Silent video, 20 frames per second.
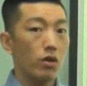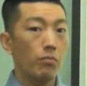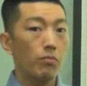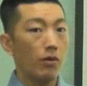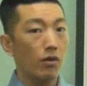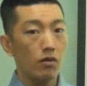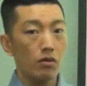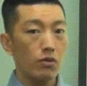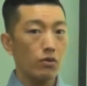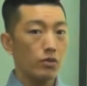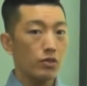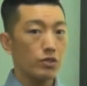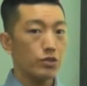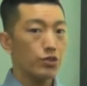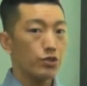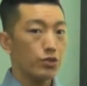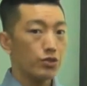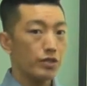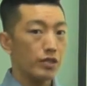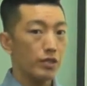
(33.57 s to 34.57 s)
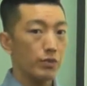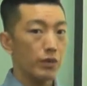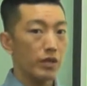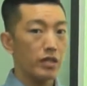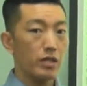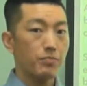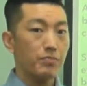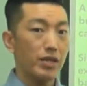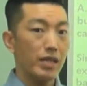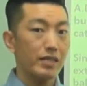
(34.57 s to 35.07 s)
A ball court is usually where
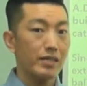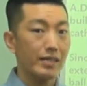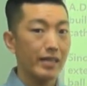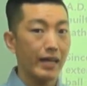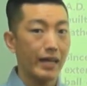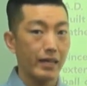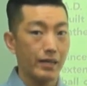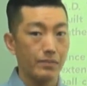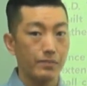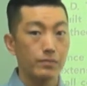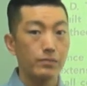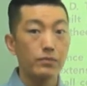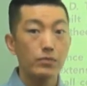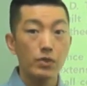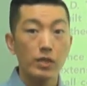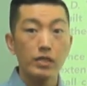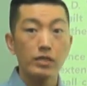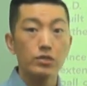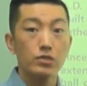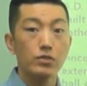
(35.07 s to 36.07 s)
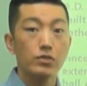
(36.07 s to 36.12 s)
they play a game, right?